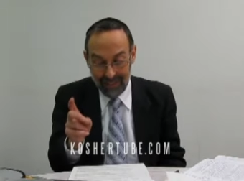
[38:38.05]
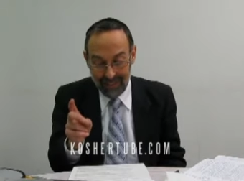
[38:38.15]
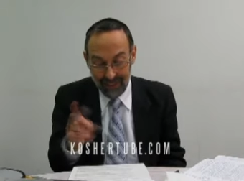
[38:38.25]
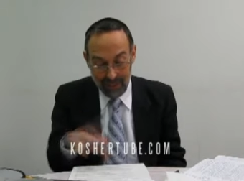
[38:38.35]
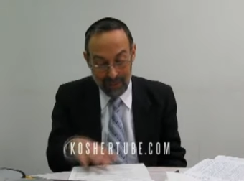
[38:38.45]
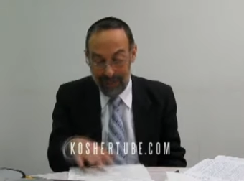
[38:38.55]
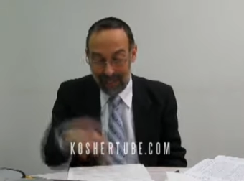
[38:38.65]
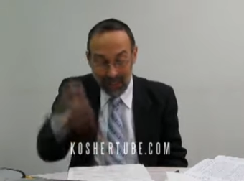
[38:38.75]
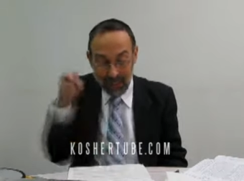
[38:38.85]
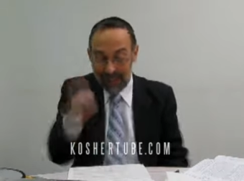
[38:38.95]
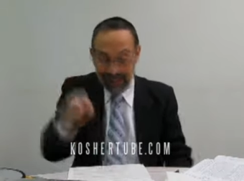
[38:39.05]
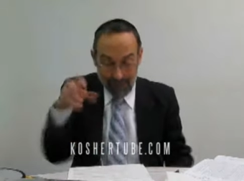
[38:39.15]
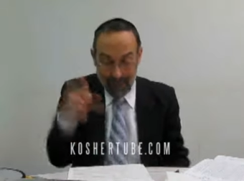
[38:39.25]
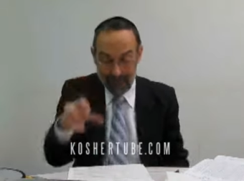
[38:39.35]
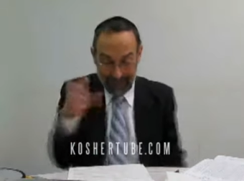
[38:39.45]
The Ramban learns this
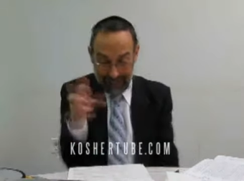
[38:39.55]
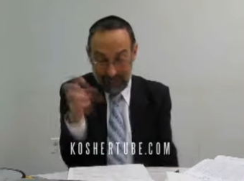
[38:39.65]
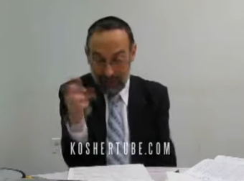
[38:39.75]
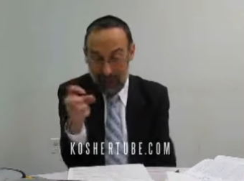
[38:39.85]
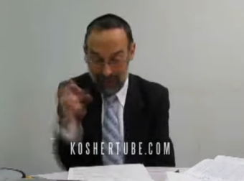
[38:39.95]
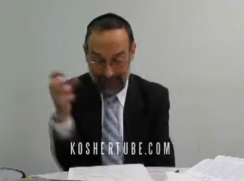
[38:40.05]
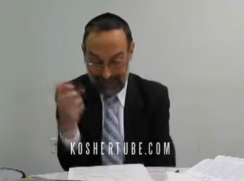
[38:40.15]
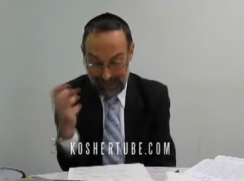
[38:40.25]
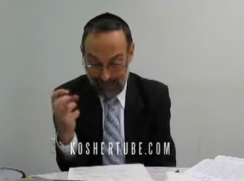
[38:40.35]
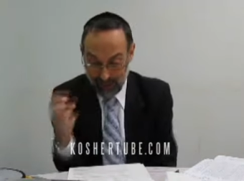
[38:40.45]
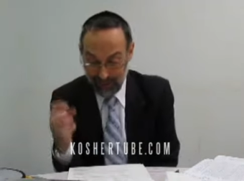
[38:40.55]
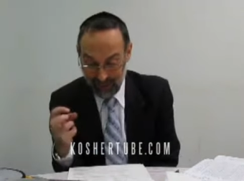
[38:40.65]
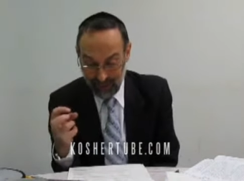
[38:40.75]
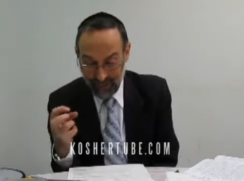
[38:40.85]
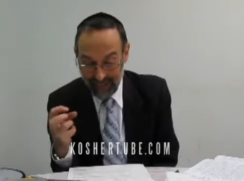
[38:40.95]
Lamshach like a Gemara, like a
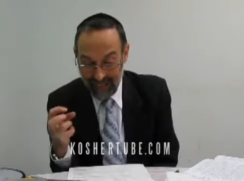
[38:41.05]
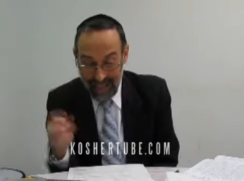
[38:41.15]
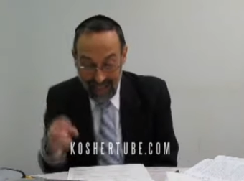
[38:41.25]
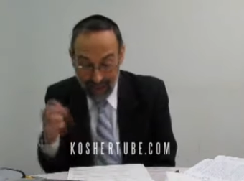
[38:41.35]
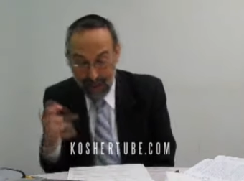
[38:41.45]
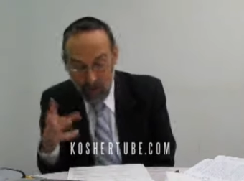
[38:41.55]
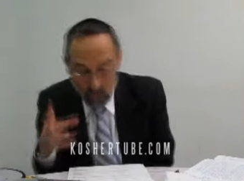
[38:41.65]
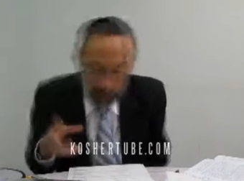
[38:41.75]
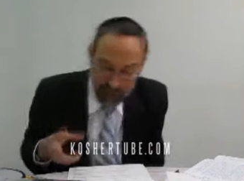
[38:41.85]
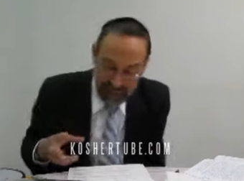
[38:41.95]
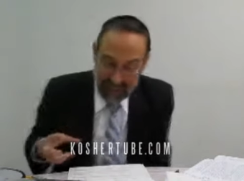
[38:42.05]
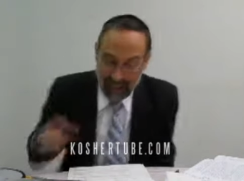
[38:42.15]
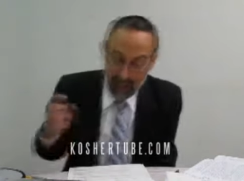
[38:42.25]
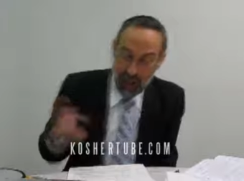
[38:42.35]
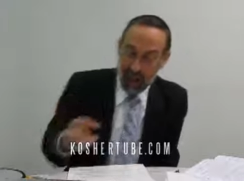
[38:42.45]
Sugya. Every word in the
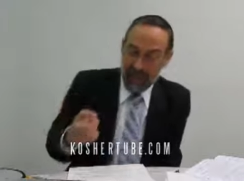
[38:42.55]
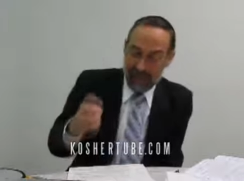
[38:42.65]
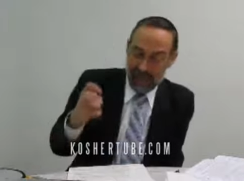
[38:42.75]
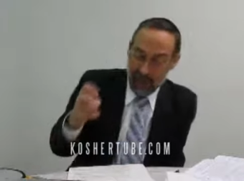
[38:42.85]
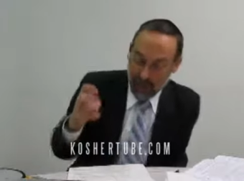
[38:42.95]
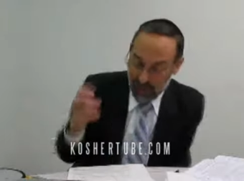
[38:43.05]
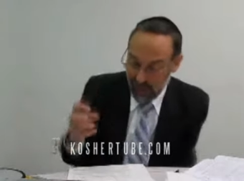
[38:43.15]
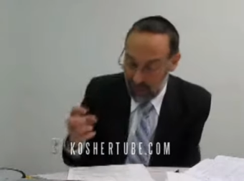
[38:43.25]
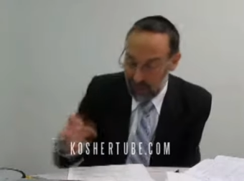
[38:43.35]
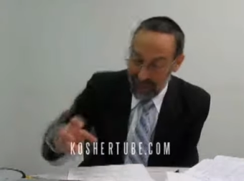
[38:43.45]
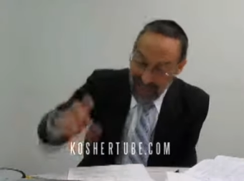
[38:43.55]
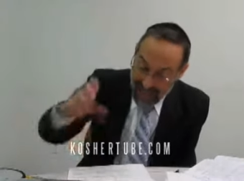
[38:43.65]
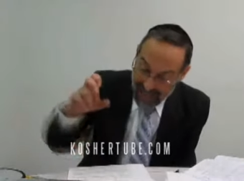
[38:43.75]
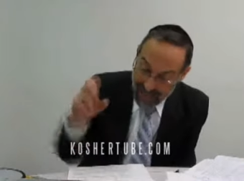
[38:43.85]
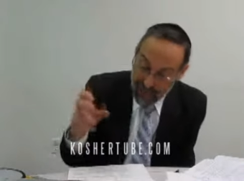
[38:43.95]
Chalom has to be understood,
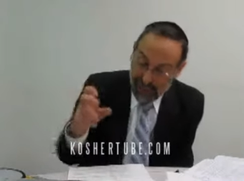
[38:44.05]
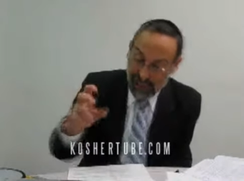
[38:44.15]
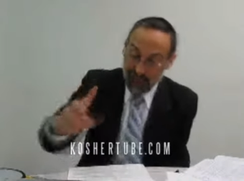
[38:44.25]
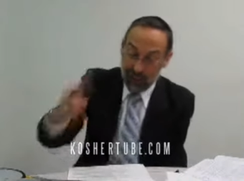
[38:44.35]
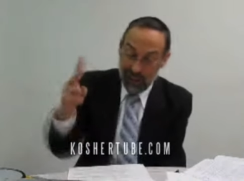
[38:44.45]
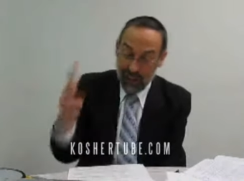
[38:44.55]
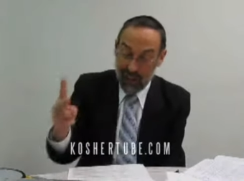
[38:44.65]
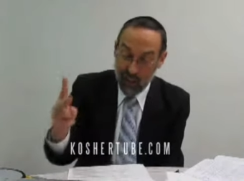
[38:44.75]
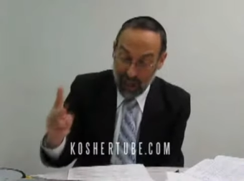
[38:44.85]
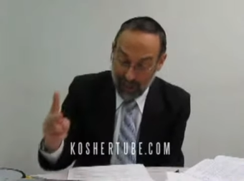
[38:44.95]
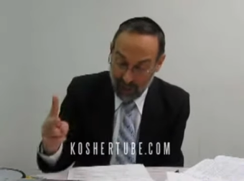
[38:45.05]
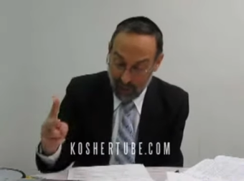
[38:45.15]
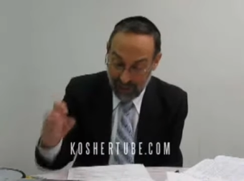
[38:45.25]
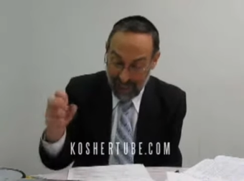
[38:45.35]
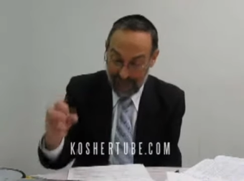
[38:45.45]
and every sequence in the two
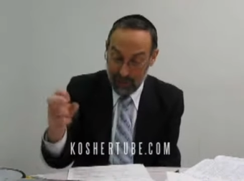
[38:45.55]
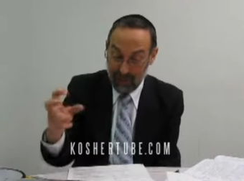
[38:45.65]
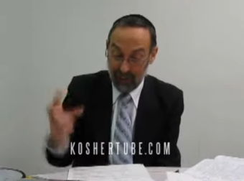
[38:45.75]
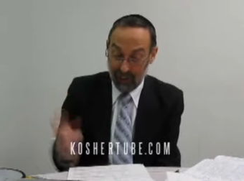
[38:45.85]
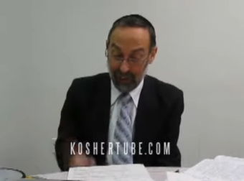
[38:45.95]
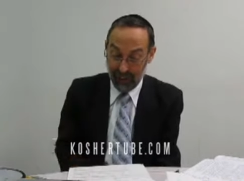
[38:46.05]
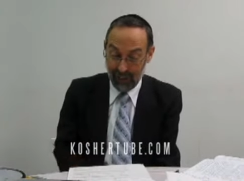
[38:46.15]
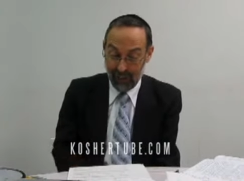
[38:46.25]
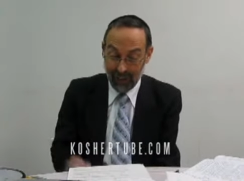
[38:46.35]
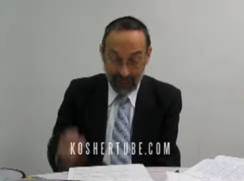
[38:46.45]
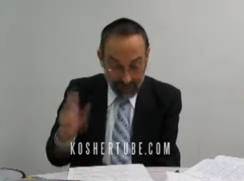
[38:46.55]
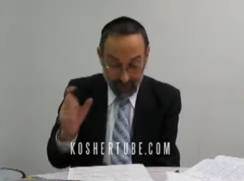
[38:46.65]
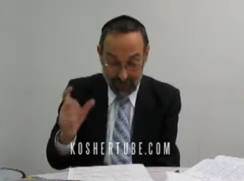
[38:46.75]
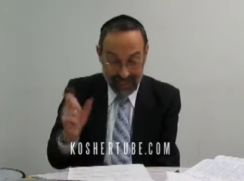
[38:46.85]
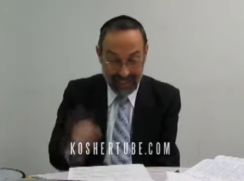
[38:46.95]
Chalomas has to be fulfilled to
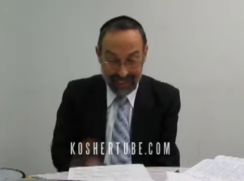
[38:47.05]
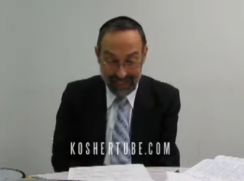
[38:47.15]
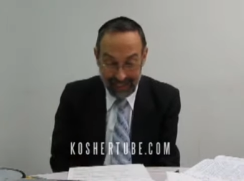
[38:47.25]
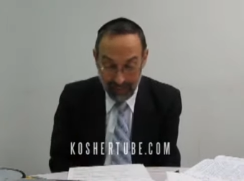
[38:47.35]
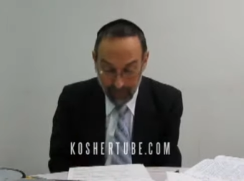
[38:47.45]
the T.